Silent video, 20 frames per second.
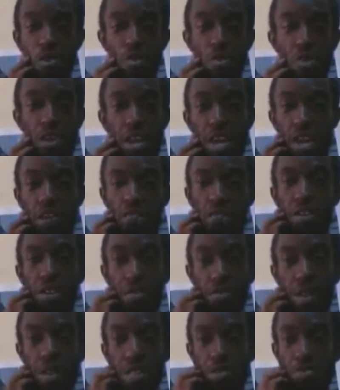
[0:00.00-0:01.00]
or
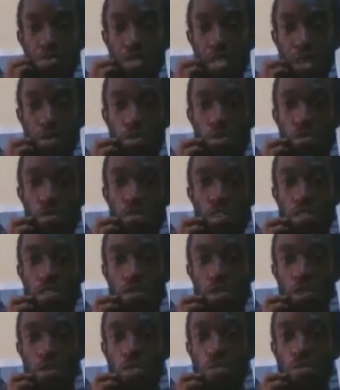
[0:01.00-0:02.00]
anyone wants to take on
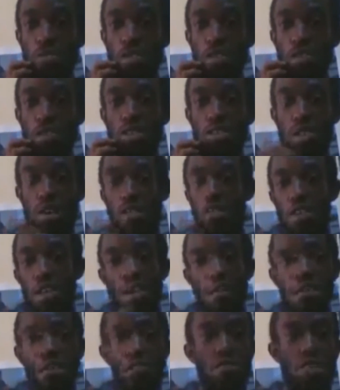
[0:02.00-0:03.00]
this film. So
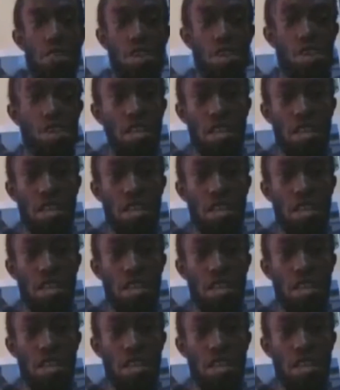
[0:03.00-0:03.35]
at the end of the day,